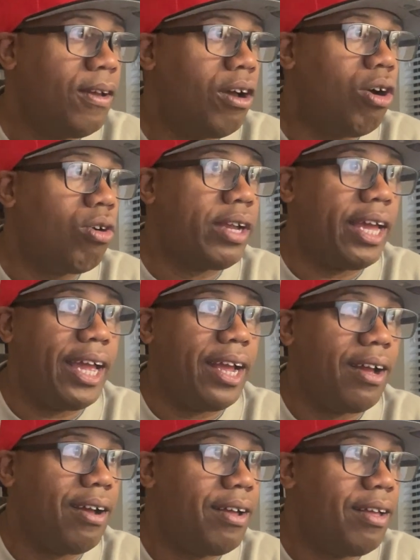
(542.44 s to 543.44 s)

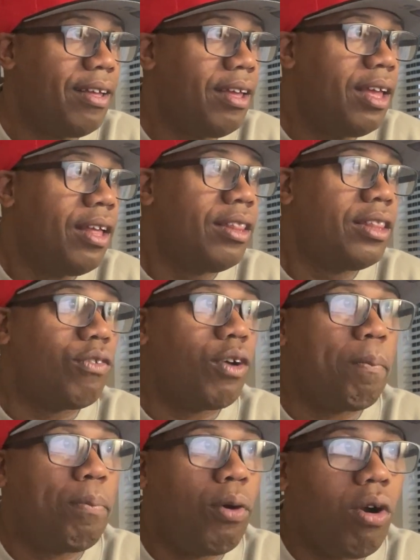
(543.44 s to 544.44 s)
Okay. The
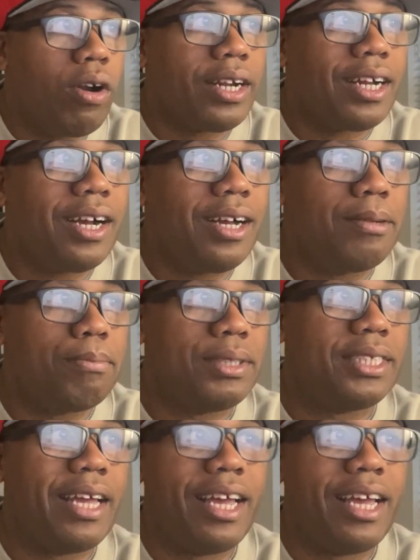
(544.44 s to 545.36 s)
report comes